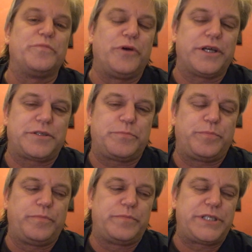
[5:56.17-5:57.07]
of my
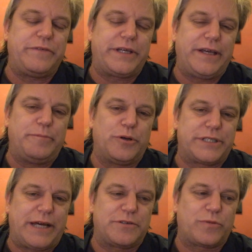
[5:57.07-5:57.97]
Stephen King
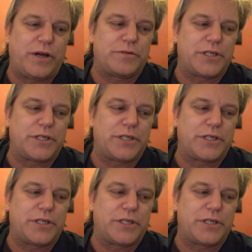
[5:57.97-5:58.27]
books out as well.